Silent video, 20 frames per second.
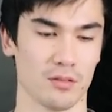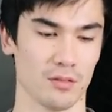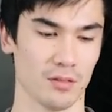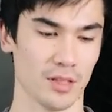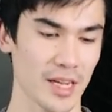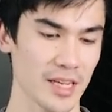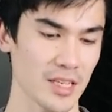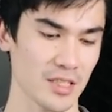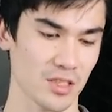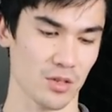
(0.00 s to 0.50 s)

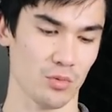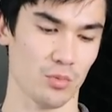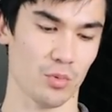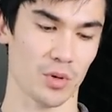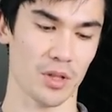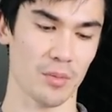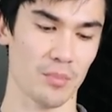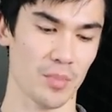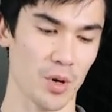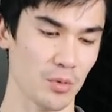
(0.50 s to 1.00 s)
light
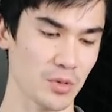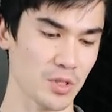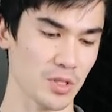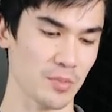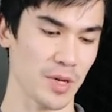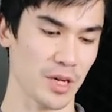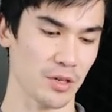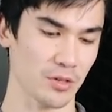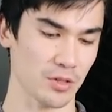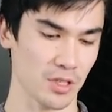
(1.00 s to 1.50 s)
with a Bowen's
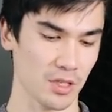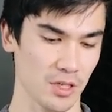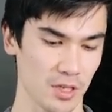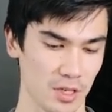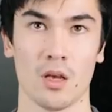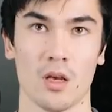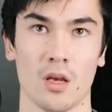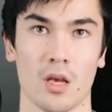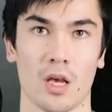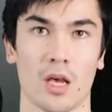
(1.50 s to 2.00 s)
mount.
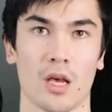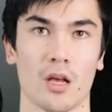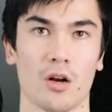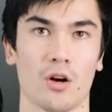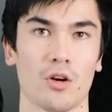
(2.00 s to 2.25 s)
And